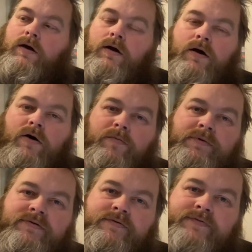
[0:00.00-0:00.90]

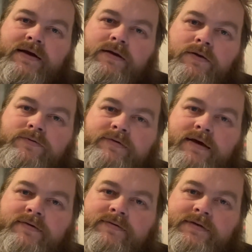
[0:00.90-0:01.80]
Armies of
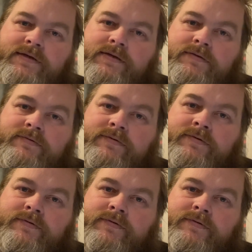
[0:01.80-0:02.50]
Anglo-Saxon England,